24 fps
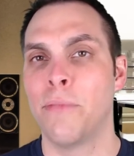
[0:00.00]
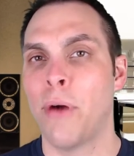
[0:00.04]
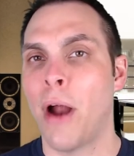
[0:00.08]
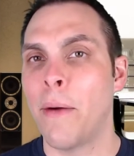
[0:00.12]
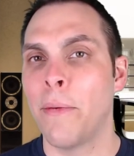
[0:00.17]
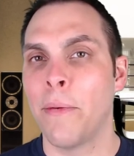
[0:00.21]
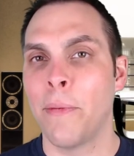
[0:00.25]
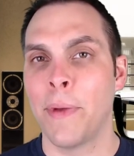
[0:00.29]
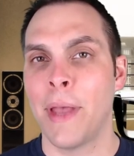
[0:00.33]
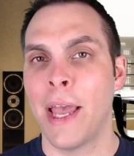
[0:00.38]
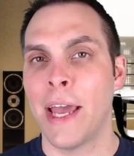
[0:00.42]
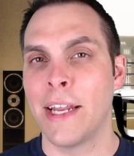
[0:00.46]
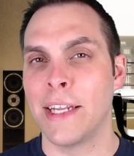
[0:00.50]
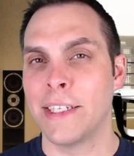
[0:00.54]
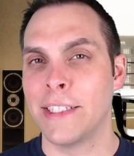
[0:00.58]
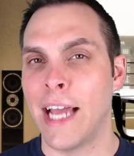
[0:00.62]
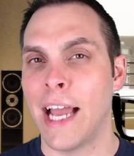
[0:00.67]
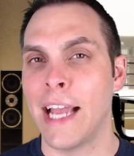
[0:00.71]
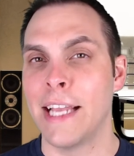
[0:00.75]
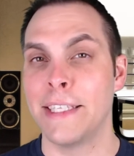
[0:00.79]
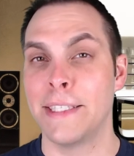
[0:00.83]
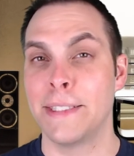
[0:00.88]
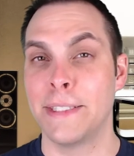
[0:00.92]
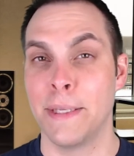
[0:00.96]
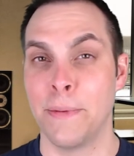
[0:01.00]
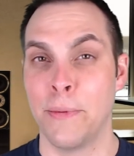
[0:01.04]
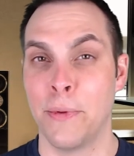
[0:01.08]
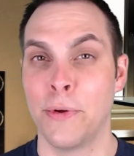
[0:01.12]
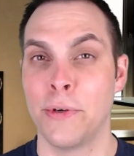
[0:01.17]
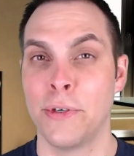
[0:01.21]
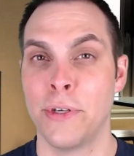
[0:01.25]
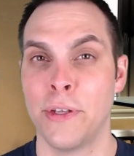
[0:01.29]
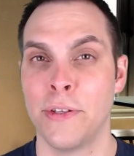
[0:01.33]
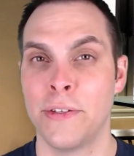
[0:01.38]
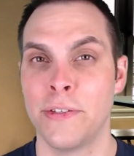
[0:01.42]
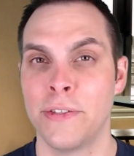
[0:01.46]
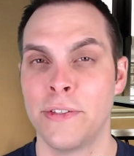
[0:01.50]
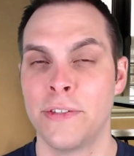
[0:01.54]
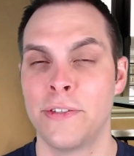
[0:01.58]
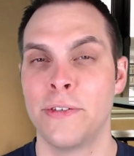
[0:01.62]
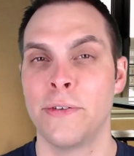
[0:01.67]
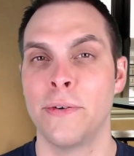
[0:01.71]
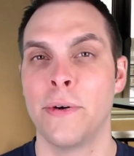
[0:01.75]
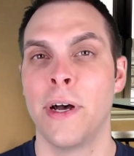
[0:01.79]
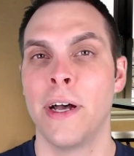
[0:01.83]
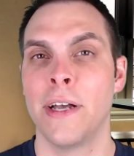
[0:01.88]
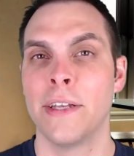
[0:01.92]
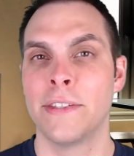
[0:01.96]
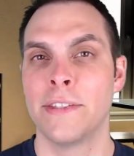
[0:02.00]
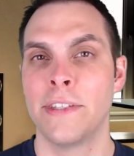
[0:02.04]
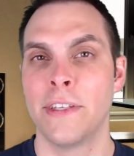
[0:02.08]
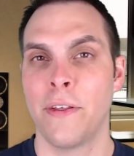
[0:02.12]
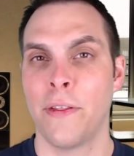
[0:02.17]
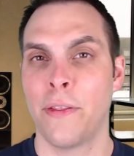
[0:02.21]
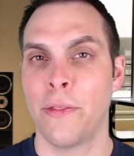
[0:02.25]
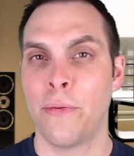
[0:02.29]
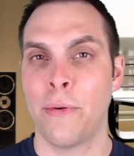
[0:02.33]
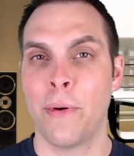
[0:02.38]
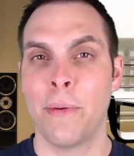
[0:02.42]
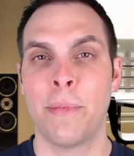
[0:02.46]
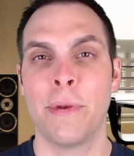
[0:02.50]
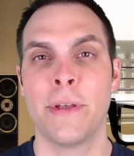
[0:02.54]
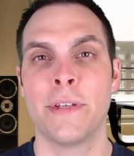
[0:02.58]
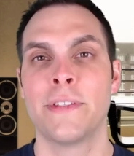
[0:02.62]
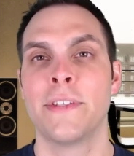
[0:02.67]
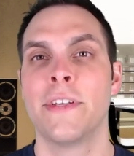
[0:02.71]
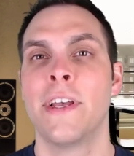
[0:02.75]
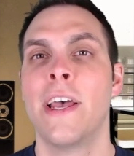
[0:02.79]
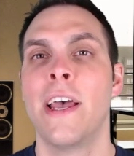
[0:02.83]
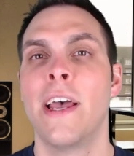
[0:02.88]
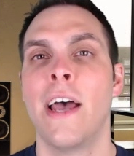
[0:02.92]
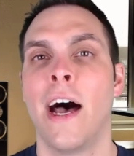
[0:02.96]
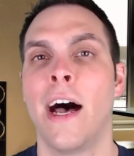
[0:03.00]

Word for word: probably had a diet similar to, to uh, Sahelanthropus,